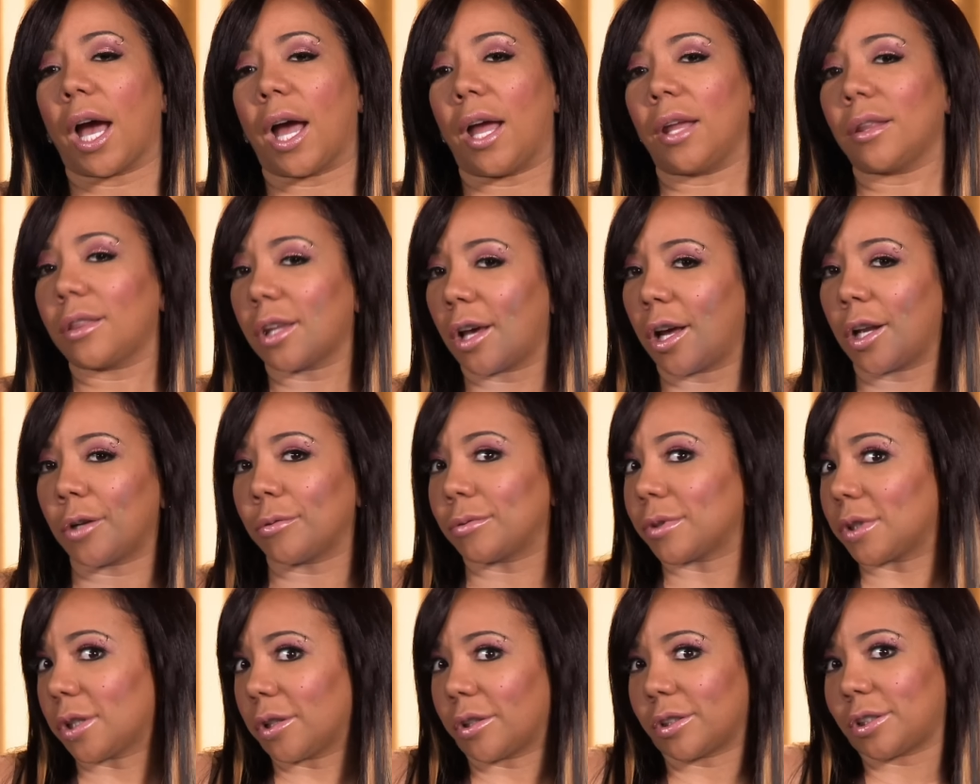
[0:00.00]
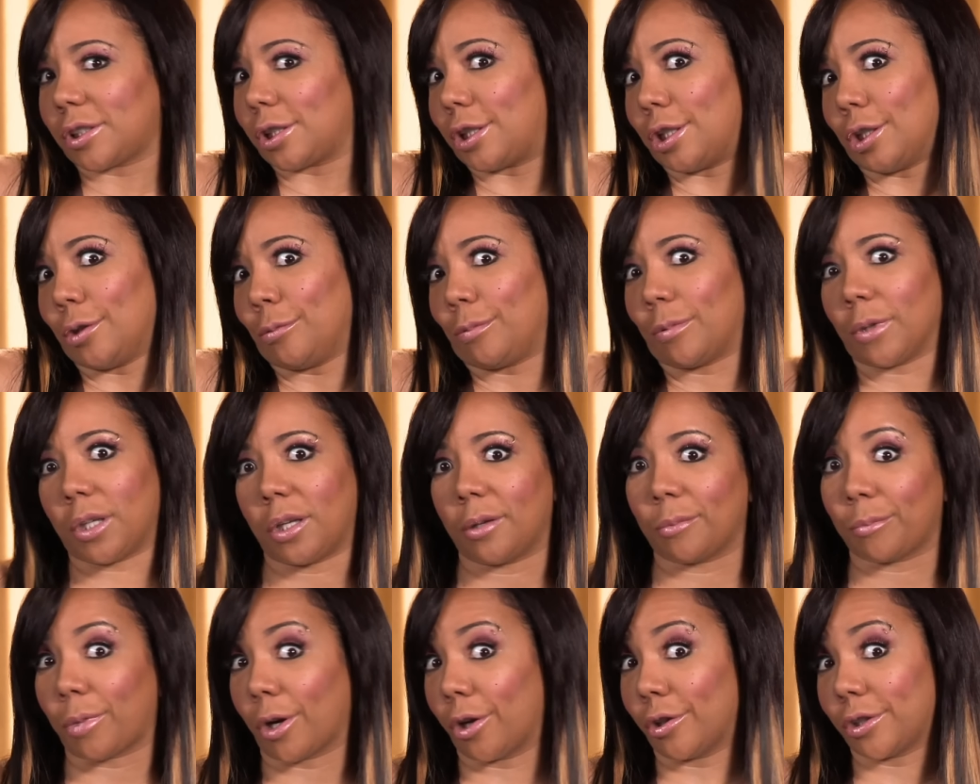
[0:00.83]
I thought it was a little
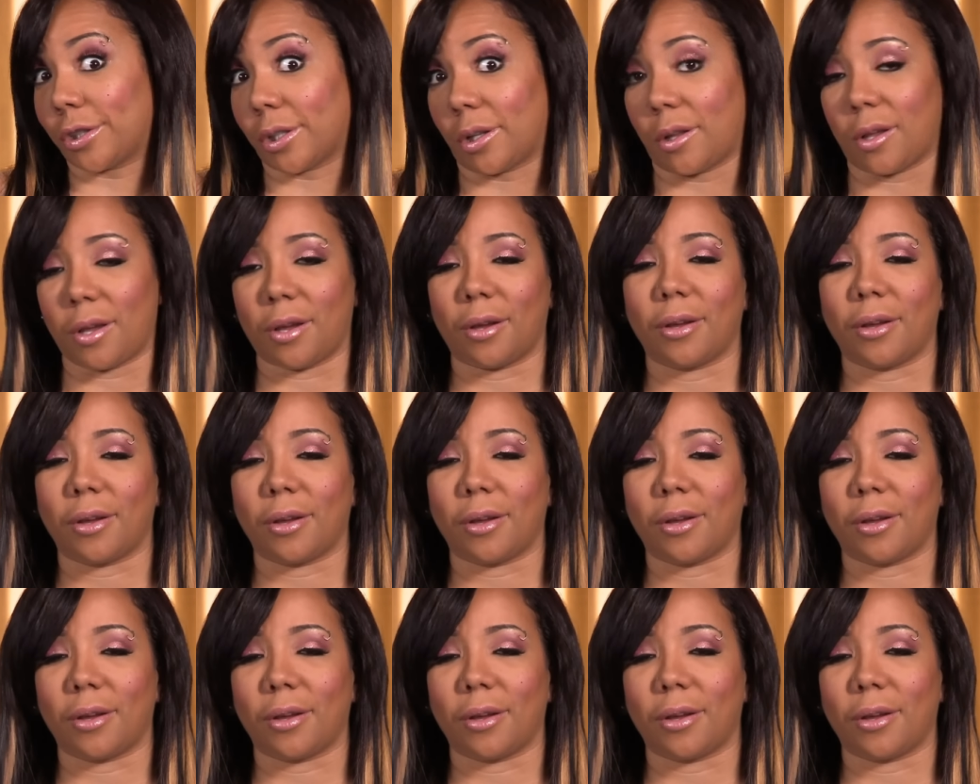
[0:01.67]
stupid, personally.